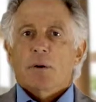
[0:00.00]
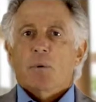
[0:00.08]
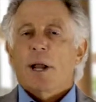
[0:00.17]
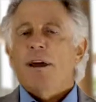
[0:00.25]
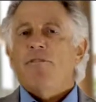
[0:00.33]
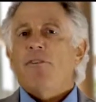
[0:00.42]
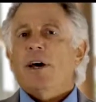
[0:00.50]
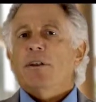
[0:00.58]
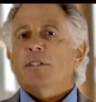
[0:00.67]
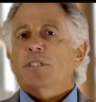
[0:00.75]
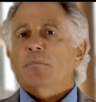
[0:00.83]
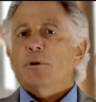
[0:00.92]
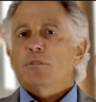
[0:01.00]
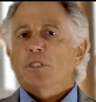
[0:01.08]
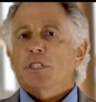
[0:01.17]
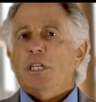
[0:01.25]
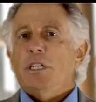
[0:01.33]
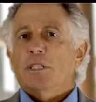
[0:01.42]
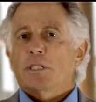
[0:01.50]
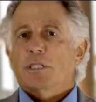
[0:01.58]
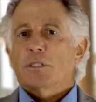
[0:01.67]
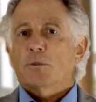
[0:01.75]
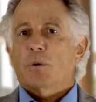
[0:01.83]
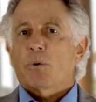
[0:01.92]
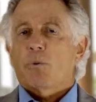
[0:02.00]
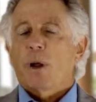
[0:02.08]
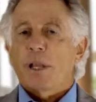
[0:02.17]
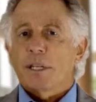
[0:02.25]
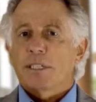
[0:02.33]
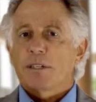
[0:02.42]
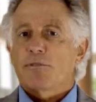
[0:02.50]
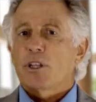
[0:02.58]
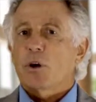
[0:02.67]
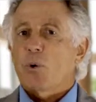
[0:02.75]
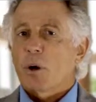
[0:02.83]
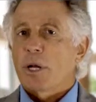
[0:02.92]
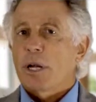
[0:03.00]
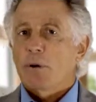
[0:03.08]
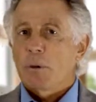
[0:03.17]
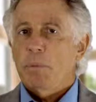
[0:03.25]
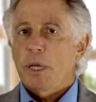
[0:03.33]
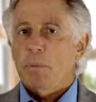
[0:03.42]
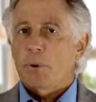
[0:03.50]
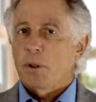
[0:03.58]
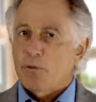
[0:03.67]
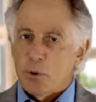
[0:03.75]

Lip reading: What I've found is that most geniuses were relatively ordinary people.